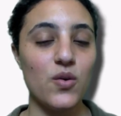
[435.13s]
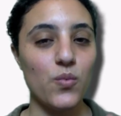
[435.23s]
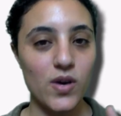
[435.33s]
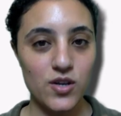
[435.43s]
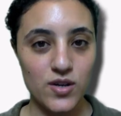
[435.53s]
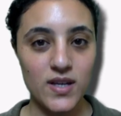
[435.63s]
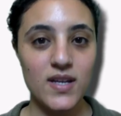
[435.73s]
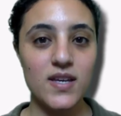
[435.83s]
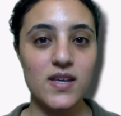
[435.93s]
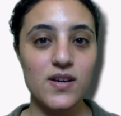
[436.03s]
What you're going
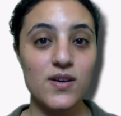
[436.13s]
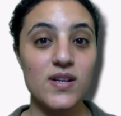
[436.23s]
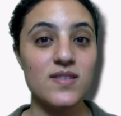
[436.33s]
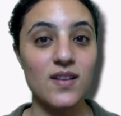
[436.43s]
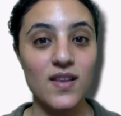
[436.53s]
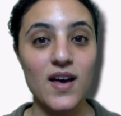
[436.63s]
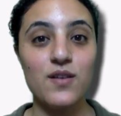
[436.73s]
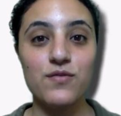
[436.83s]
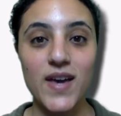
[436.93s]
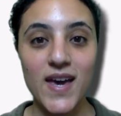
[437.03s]
to hear is a lot
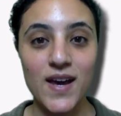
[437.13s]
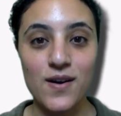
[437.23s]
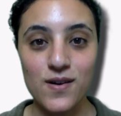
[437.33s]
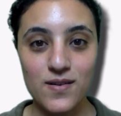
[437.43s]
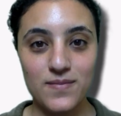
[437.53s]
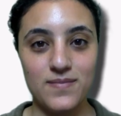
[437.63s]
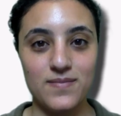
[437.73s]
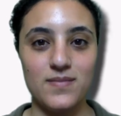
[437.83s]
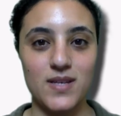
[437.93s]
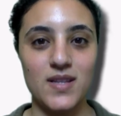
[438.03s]
of air
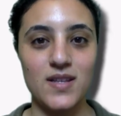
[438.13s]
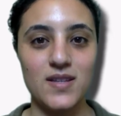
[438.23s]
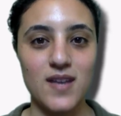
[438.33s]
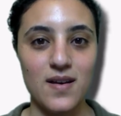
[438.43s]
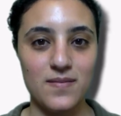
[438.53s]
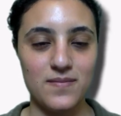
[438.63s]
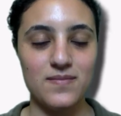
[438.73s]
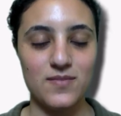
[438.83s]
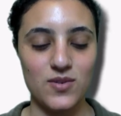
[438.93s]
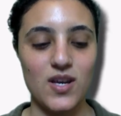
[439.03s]
in the ta,
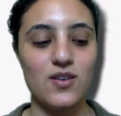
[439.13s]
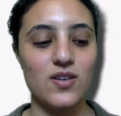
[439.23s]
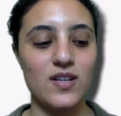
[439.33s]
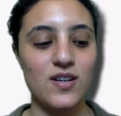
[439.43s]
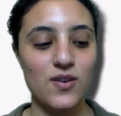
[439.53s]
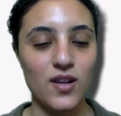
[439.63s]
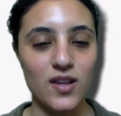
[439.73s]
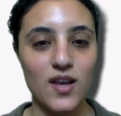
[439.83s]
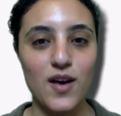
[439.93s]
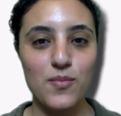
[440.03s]
okay? You're going to hear a
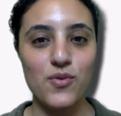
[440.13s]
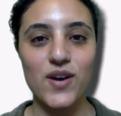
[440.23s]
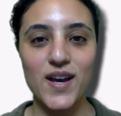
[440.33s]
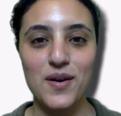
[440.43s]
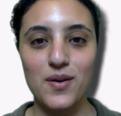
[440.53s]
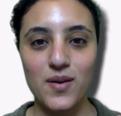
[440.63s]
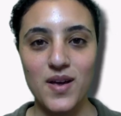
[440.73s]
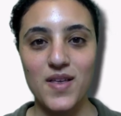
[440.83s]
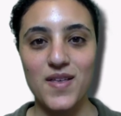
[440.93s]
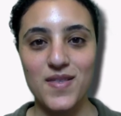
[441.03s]
lot more air
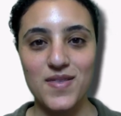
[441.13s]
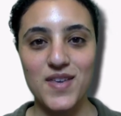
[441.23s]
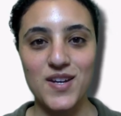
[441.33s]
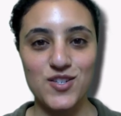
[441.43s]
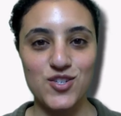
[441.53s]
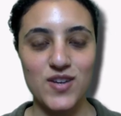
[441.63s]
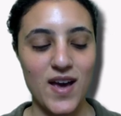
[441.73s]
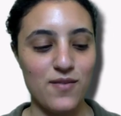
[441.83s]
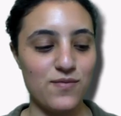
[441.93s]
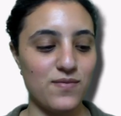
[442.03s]
than it should have.